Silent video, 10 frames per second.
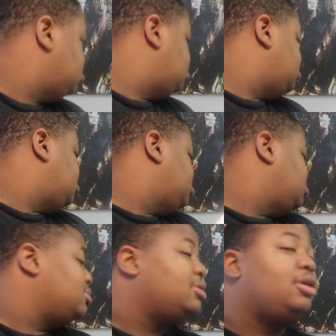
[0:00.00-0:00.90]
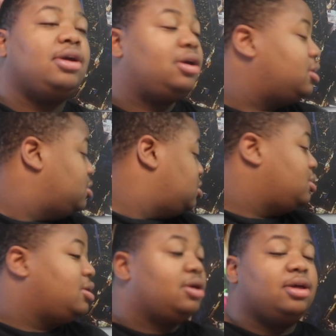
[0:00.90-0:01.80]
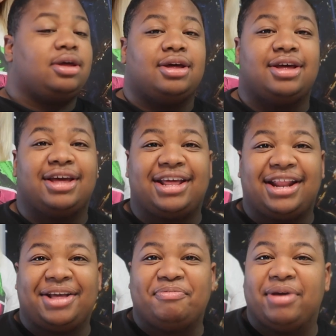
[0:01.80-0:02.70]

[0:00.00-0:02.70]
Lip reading: I can't believe you are good.